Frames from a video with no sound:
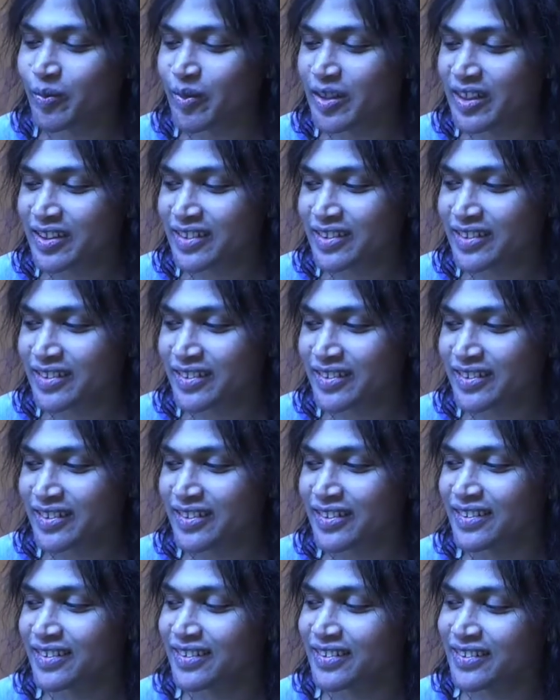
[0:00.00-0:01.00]
agency
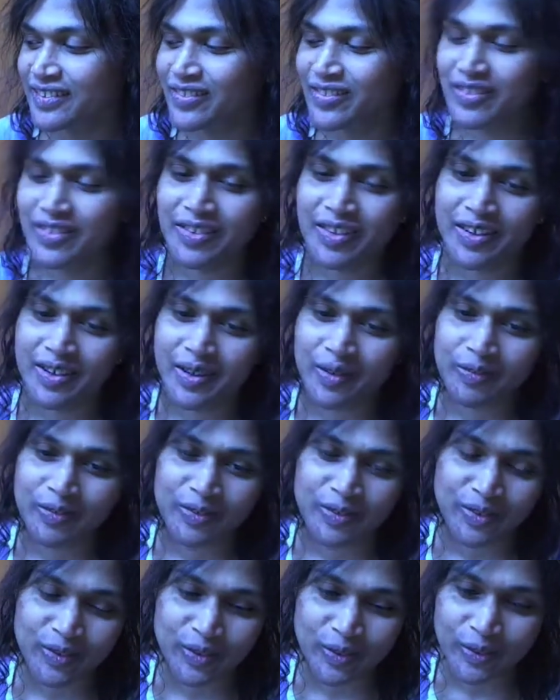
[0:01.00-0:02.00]
and then signing up for
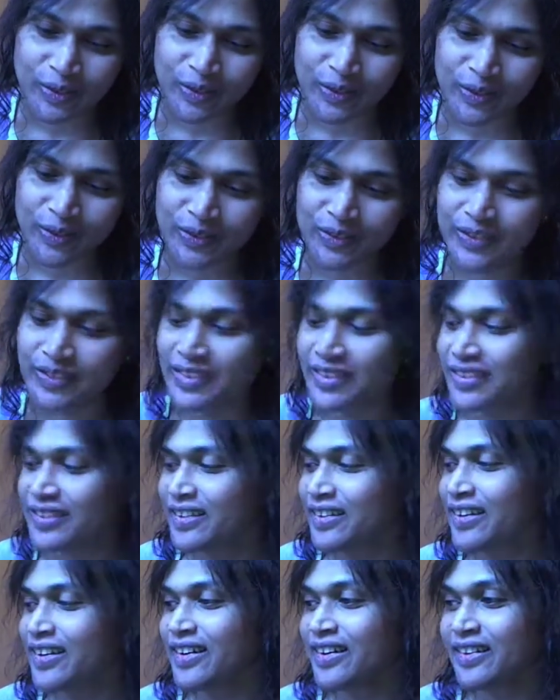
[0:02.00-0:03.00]
the course and
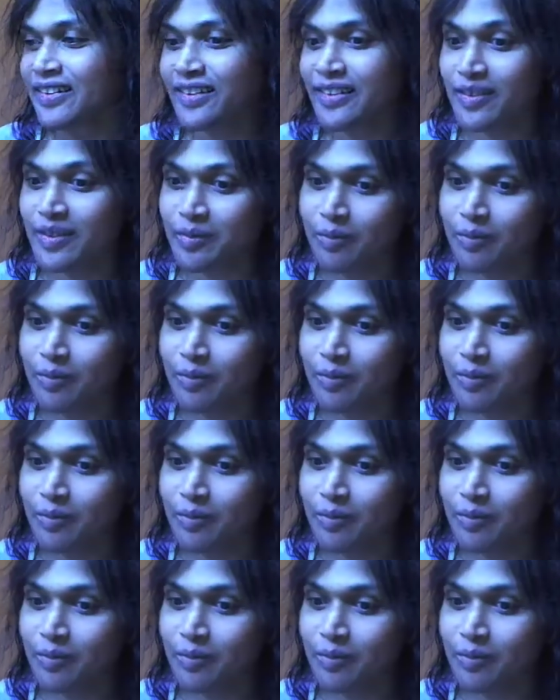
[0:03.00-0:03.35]
now they're